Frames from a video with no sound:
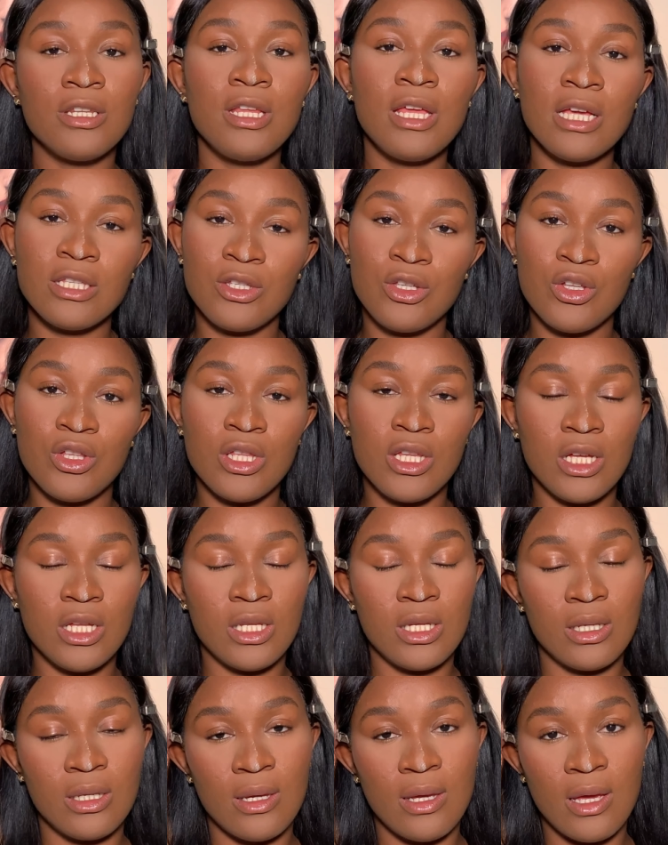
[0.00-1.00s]
next you need
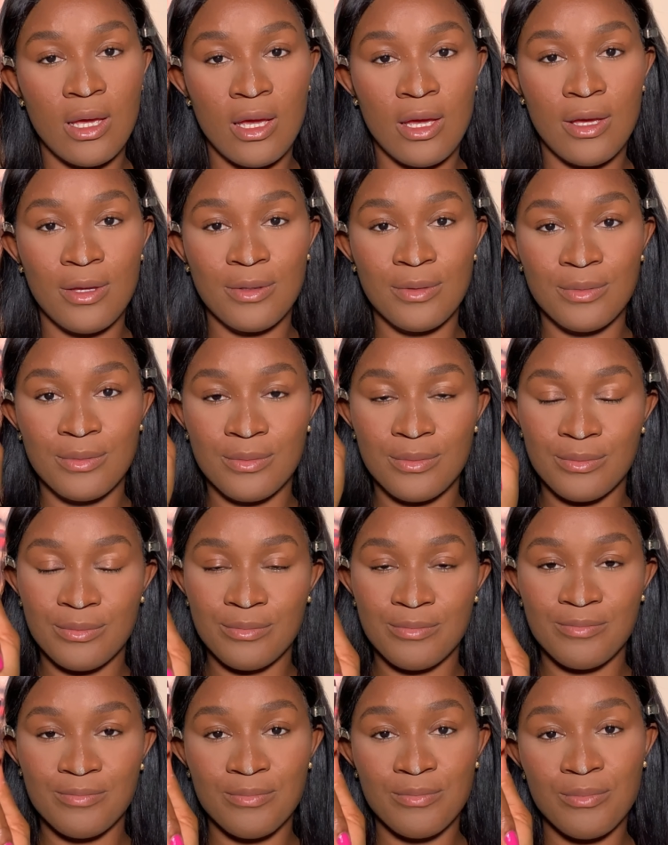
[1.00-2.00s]
a
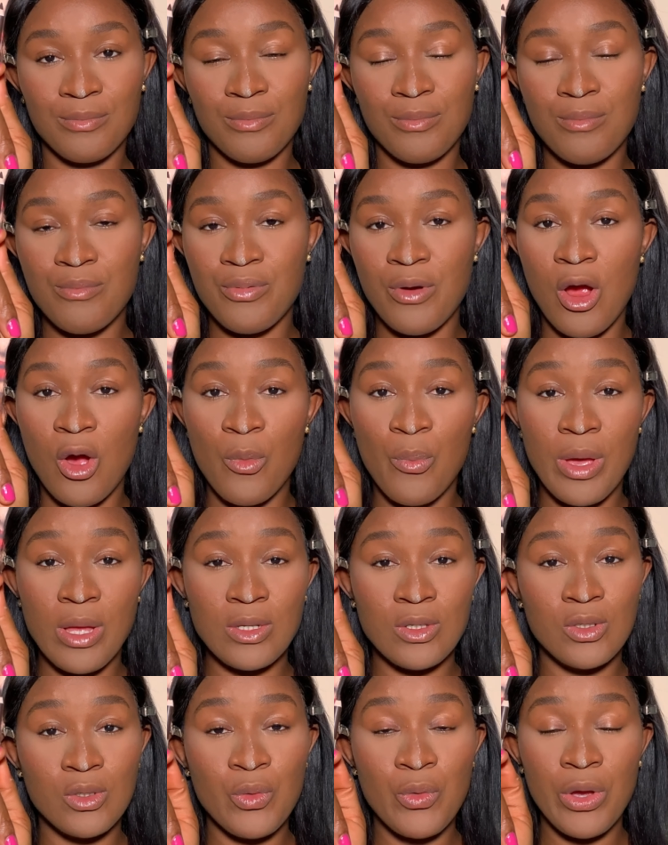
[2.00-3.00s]
brow
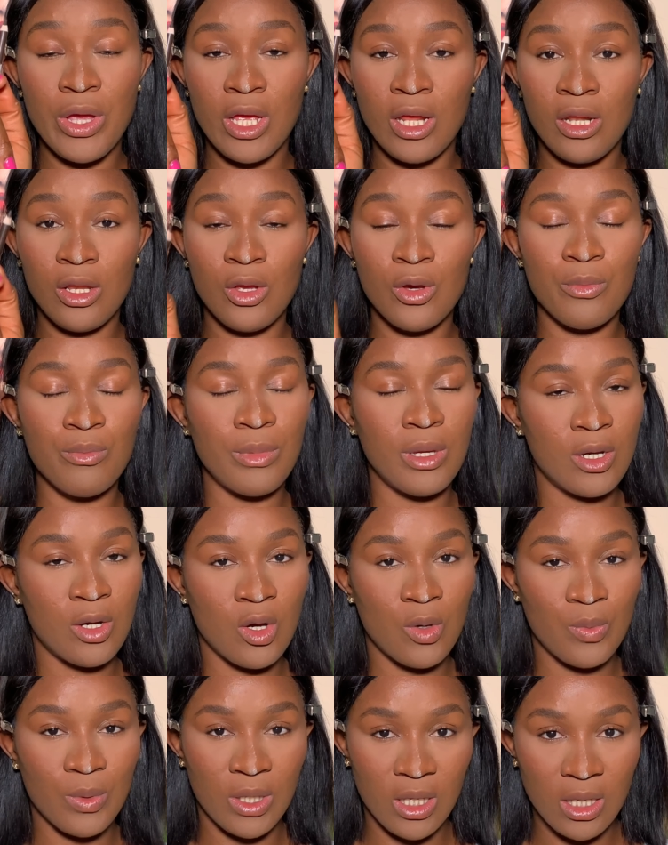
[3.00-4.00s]
pencil in your
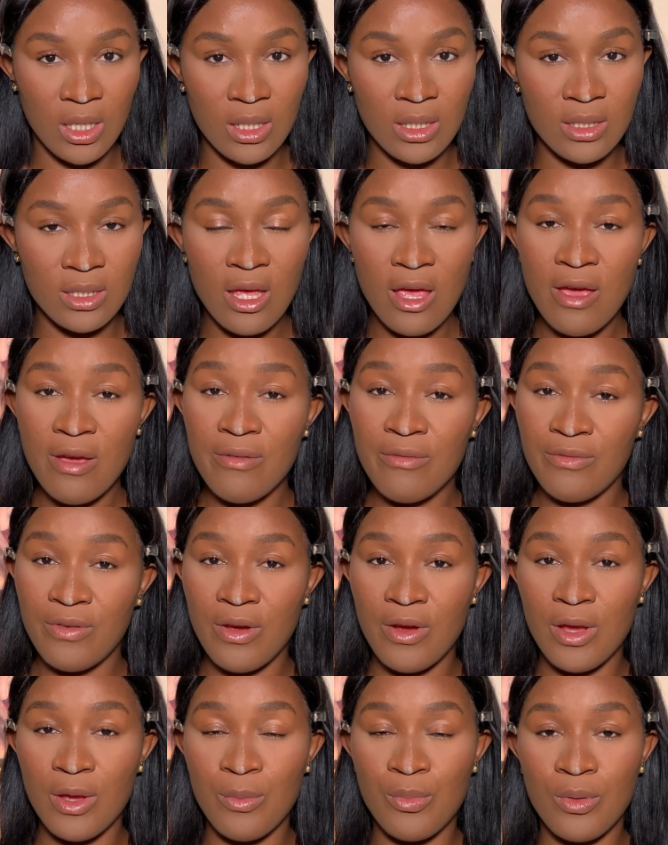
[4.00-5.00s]
makeup kit
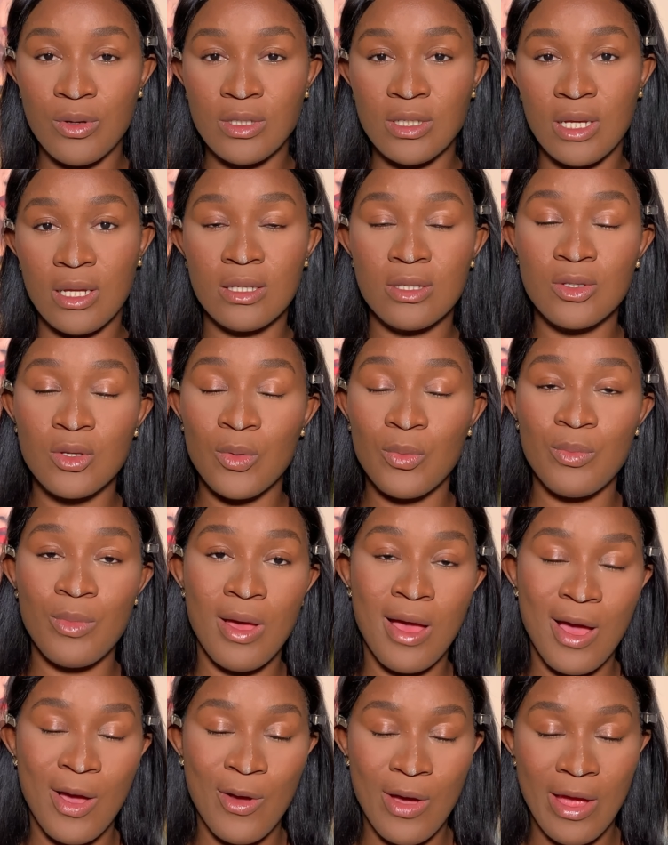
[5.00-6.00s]
very important
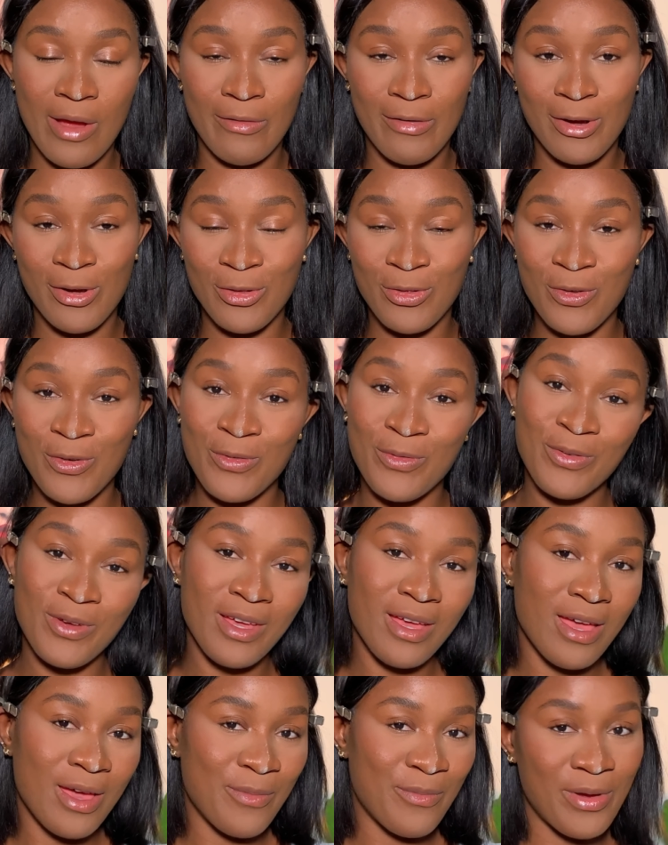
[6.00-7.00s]
somehow i ran out of
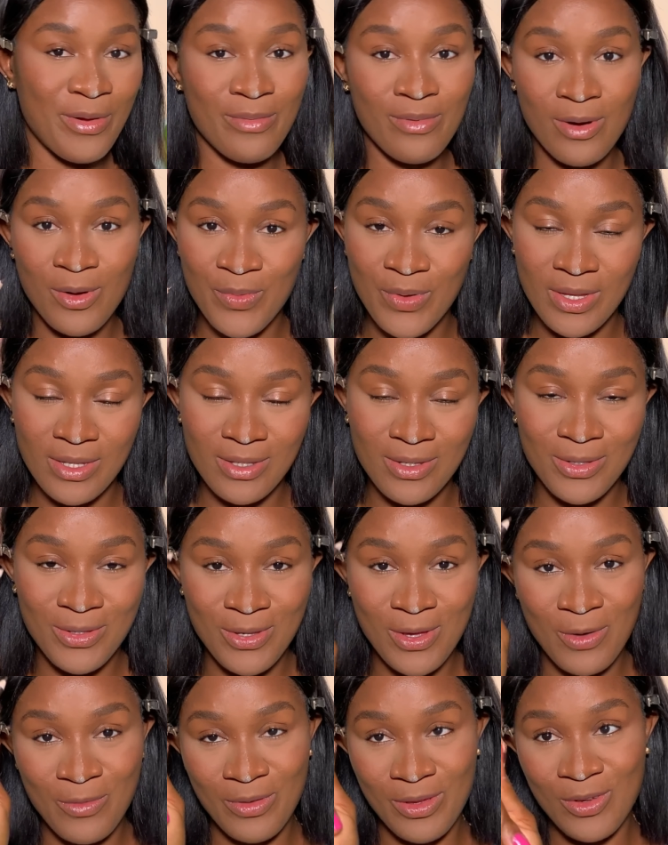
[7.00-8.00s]
my brow pencil
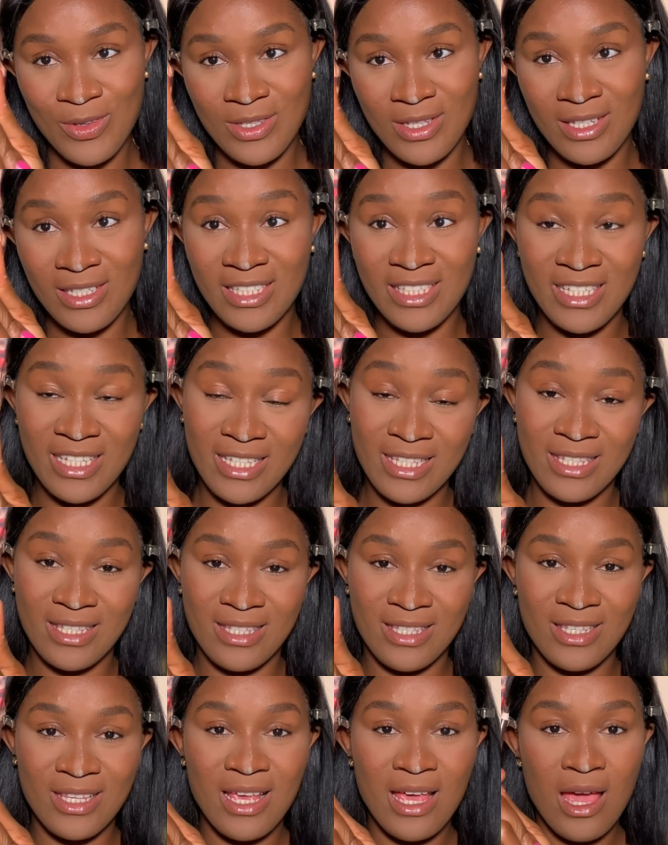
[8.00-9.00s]
so i'll be using
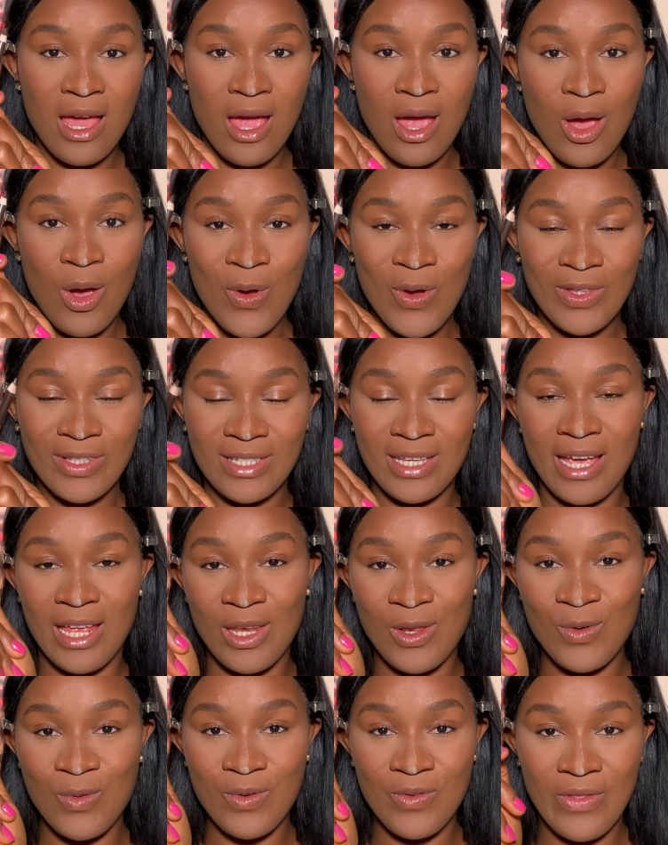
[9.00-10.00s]
this
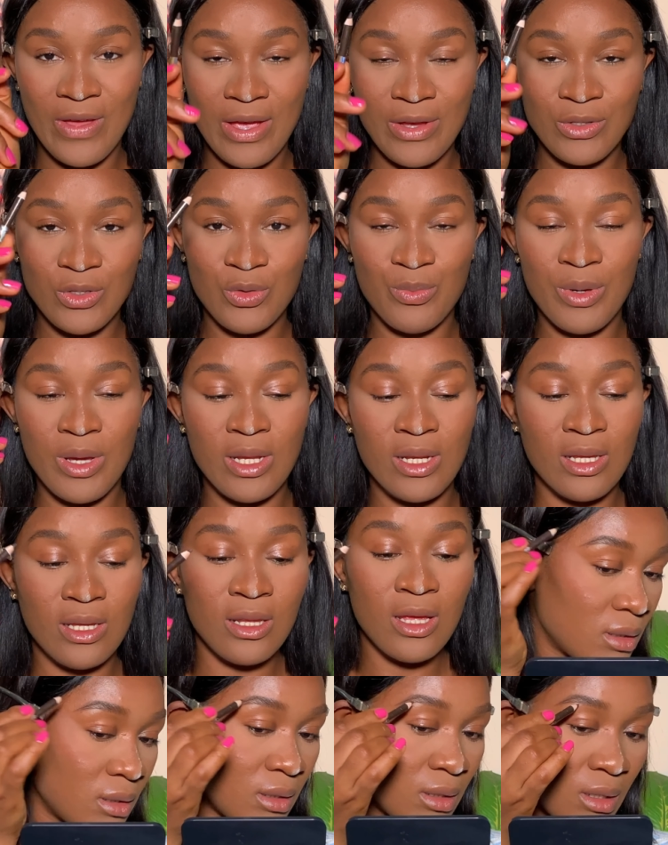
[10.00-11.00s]
tiny one that is remaining
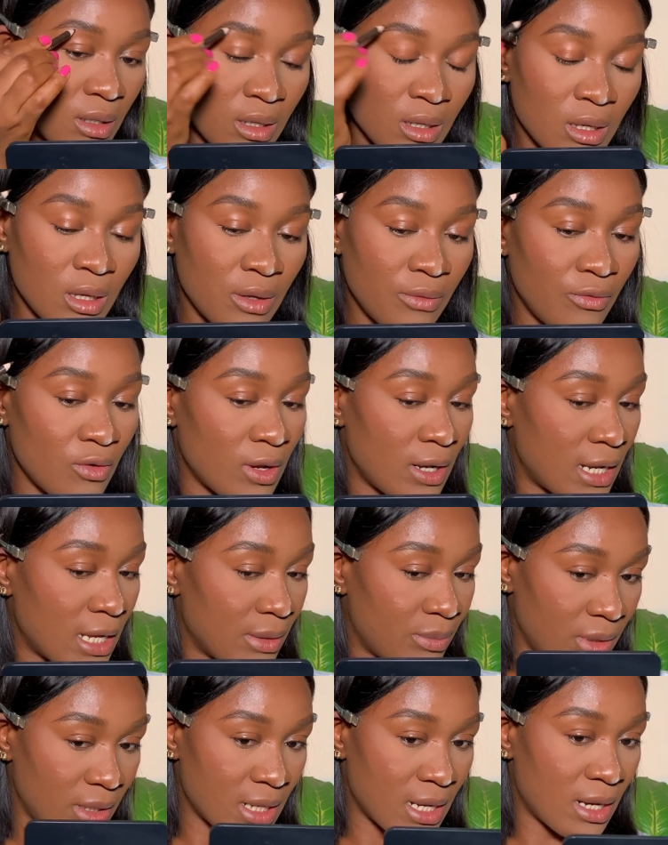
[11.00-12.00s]
if you're like
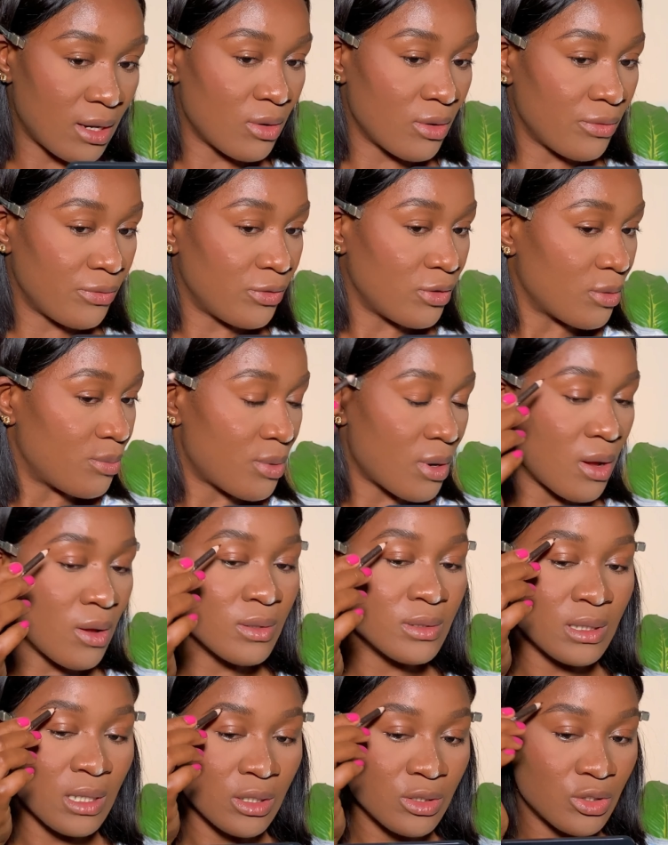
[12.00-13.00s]
me that love your
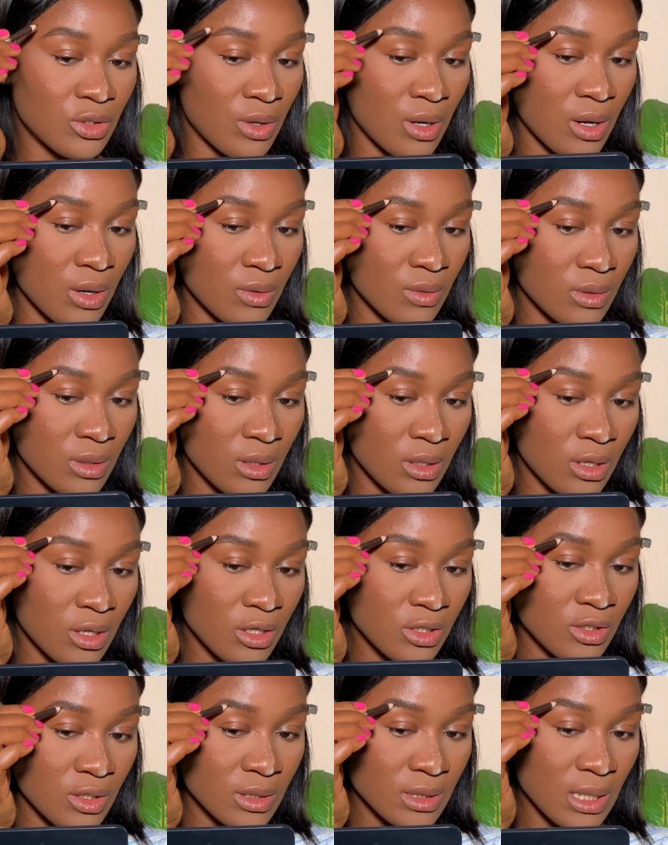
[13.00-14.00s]
brows natural
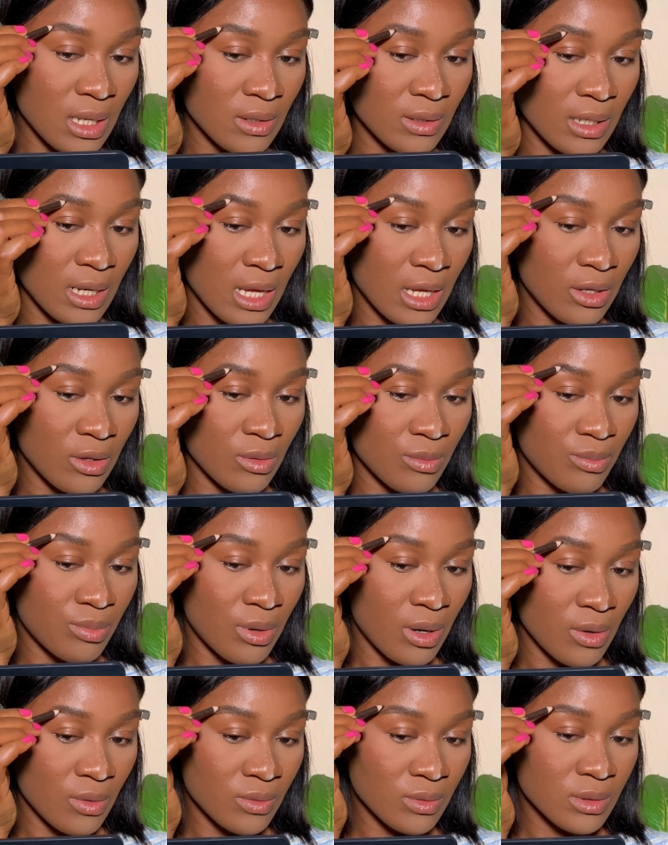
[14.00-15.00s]
just outline your
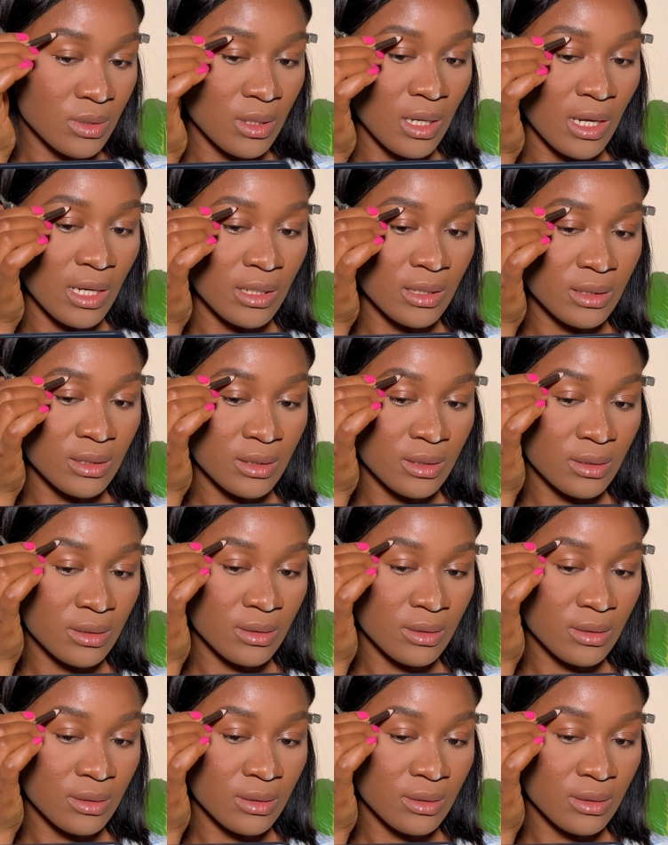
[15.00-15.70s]
brows and